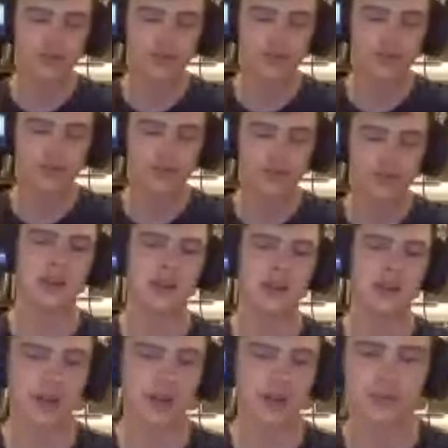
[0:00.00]
up to Luke and
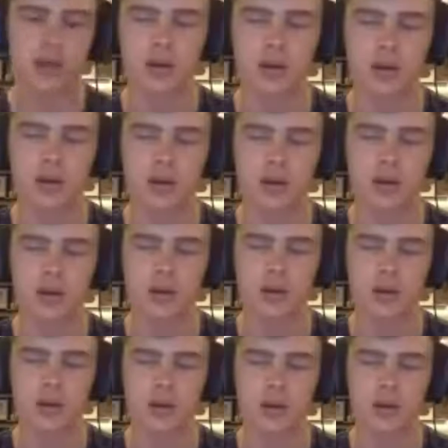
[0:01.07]
sat down next to him.
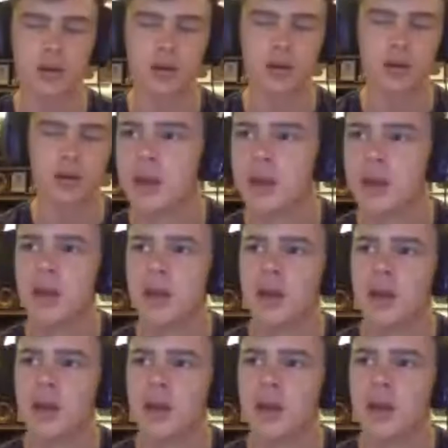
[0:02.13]
And
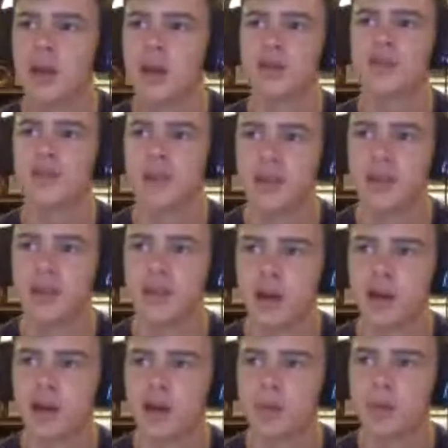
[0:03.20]
we're sort of sitting there, and
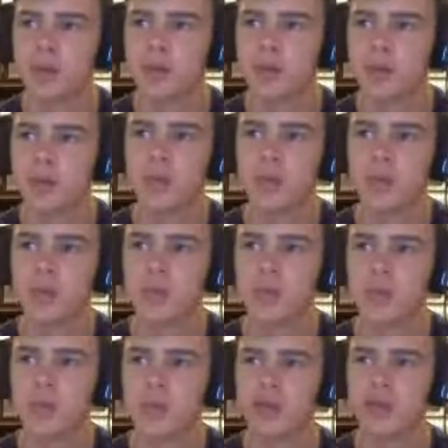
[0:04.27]
I'm telling him what
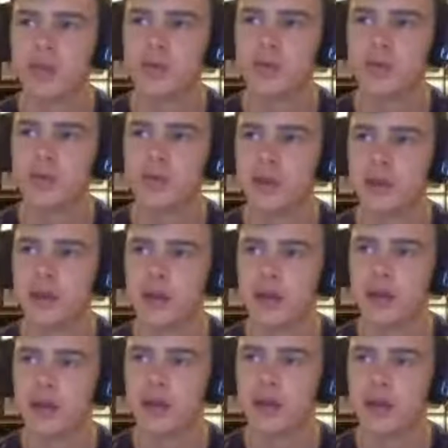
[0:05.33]
I'm going
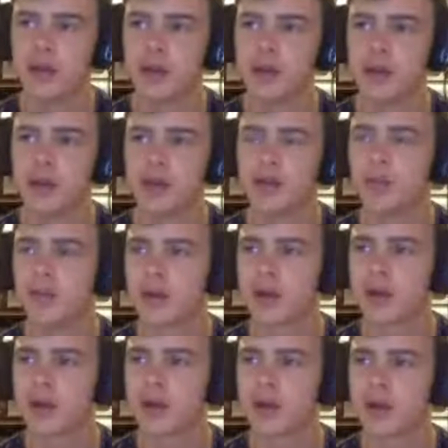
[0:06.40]
through, and we're
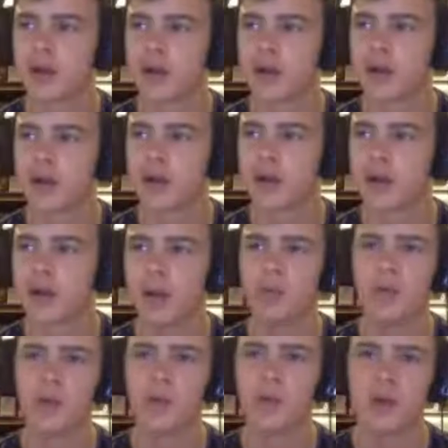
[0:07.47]
kind of
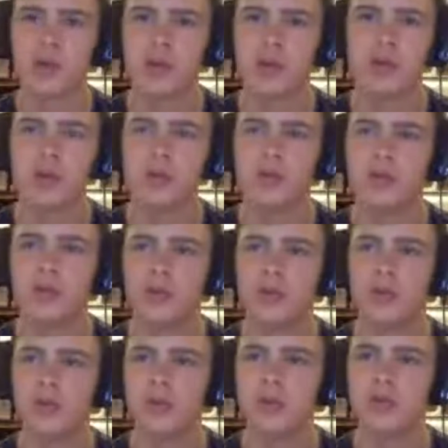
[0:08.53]
want to do.
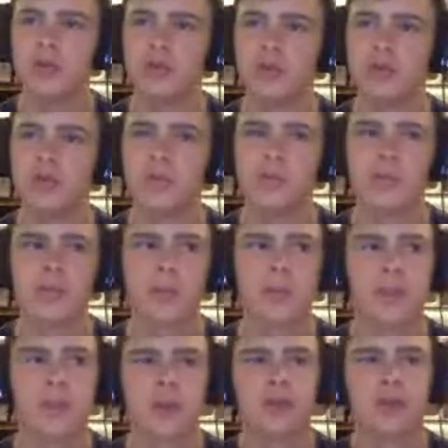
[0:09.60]
Do we want to
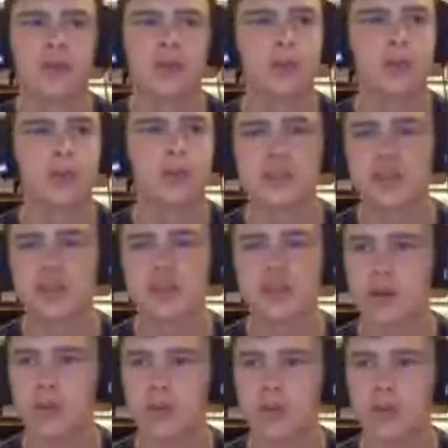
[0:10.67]
sit there and wait
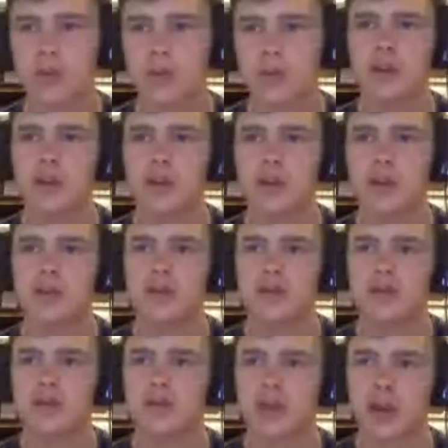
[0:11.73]
and try to wait it
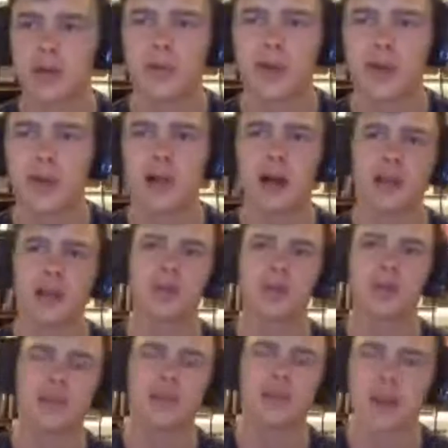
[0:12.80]
out like we did for him
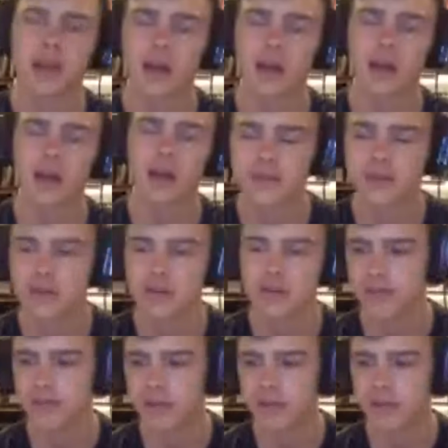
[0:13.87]
and see if I feel
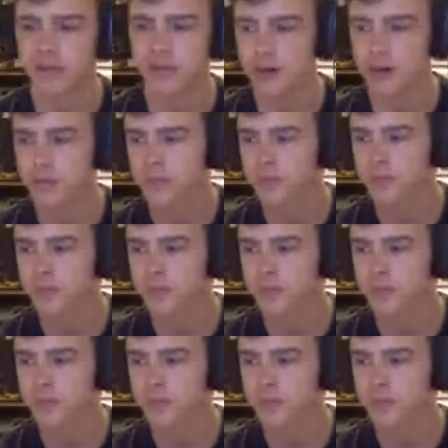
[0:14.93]
better?